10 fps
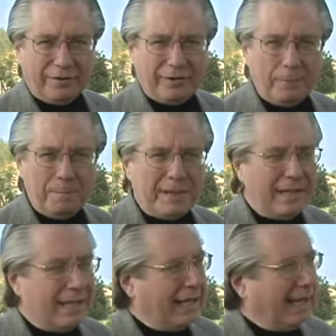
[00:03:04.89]
So
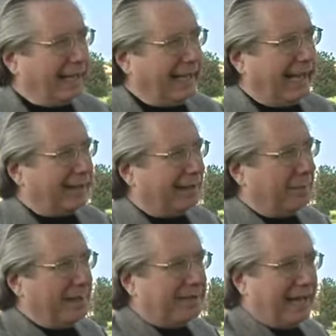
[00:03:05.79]
again,
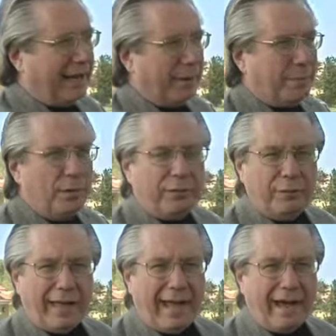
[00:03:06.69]
let me say, we moved
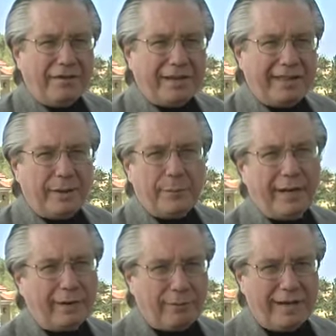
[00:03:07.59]
through the house. I think we
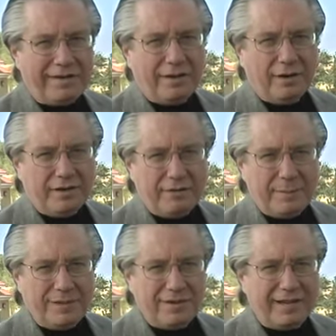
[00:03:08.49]
got a great series of
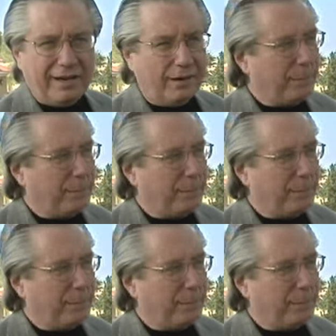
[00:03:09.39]
images here.